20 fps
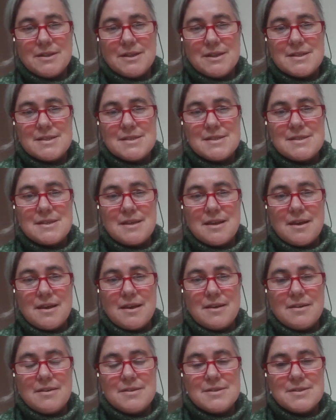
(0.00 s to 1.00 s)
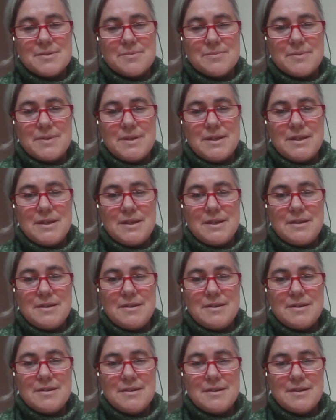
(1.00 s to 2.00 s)
It's a
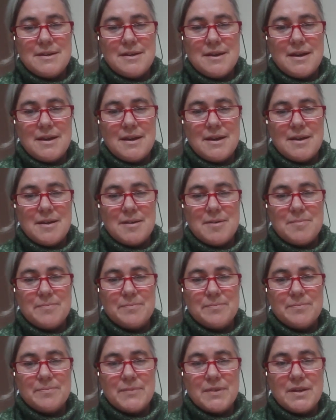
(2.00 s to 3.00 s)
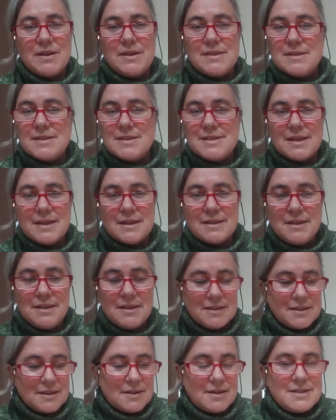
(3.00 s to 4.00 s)
really, it's a
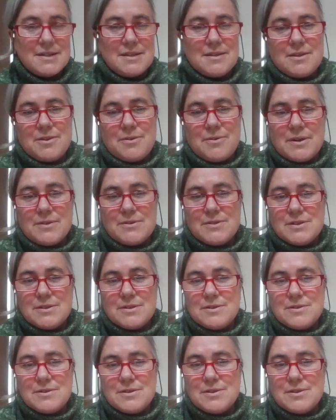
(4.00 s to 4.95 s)
technique that I didn't know how to